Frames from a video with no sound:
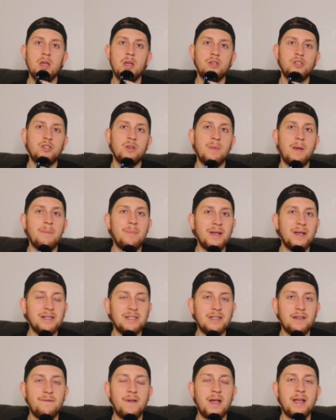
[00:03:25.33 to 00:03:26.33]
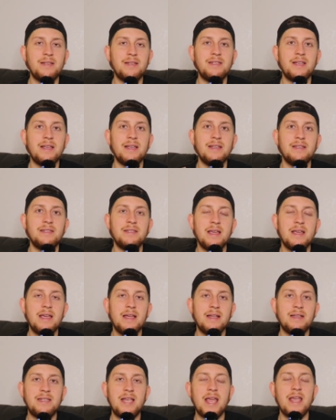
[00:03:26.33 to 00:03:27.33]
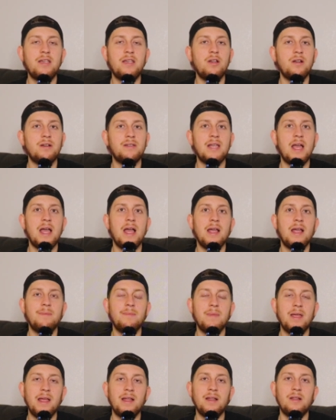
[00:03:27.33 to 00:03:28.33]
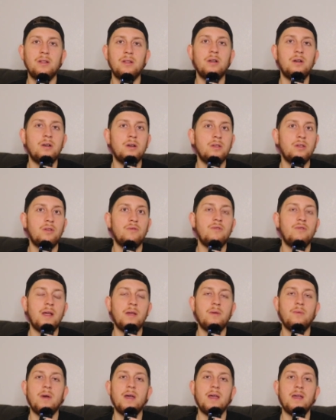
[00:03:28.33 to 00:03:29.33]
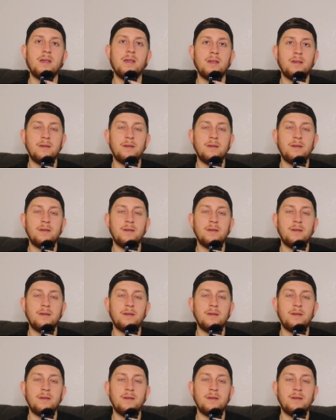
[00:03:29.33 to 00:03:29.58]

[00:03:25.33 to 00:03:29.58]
So my biggest advice is take your time and learn the right way.